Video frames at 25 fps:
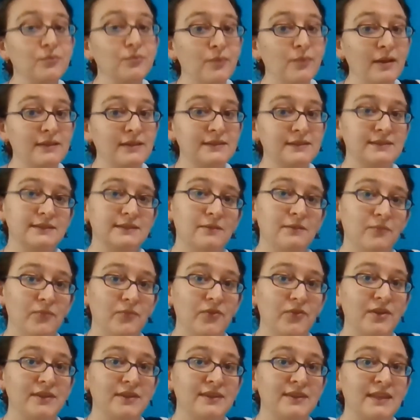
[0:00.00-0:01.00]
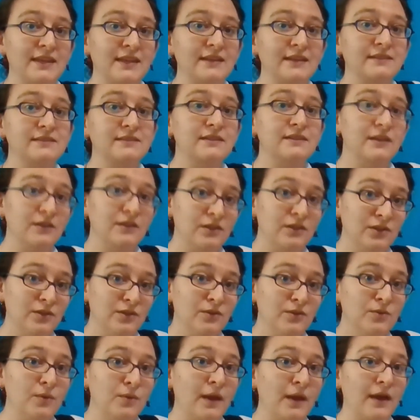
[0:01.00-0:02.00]
well as some fun things that
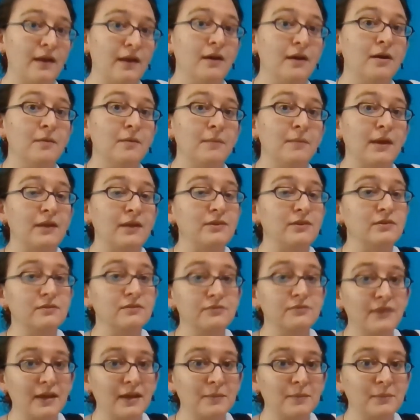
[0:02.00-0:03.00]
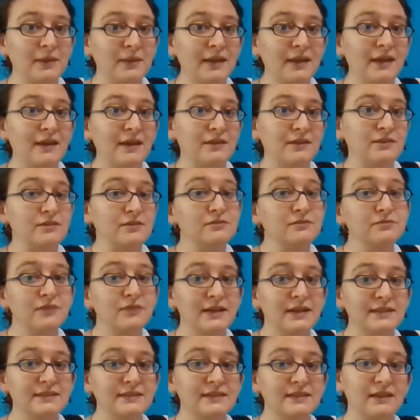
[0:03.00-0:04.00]
you and your family and your
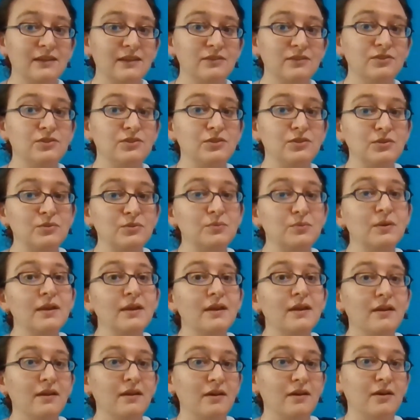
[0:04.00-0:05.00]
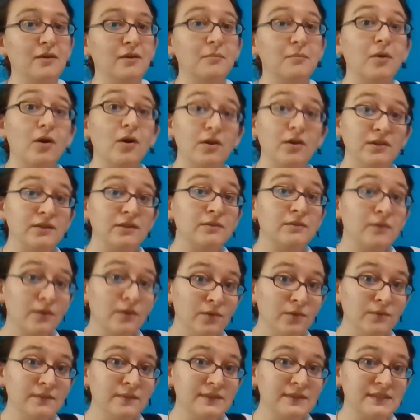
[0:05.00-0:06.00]
friends can do on your
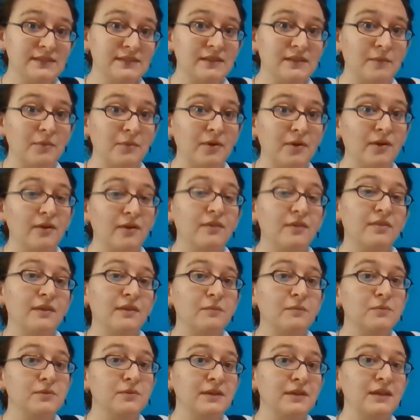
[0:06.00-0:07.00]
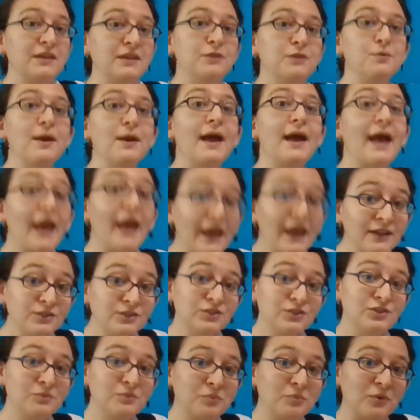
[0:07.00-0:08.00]
own this summer that will get you
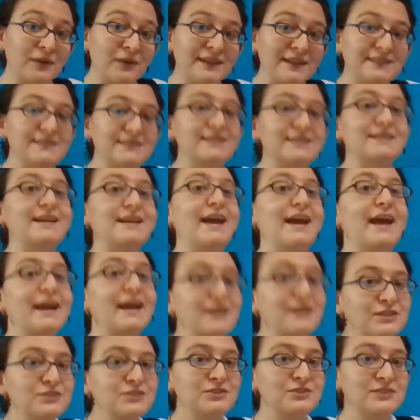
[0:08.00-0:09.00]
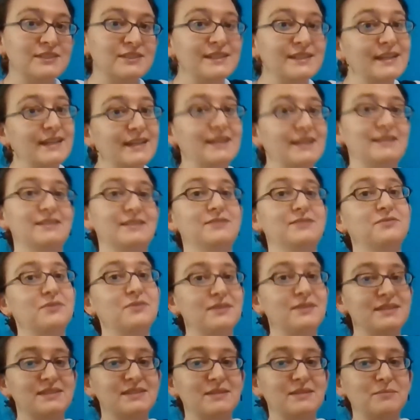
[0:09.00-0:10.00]
extra points and extra tickets for
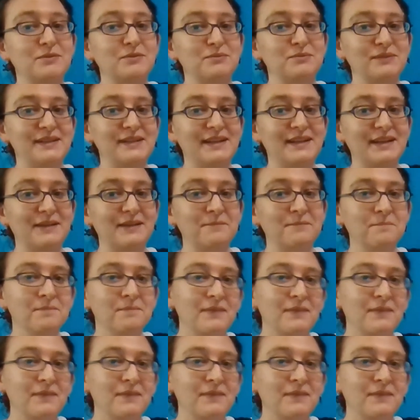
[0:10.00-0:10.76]
the summer reading.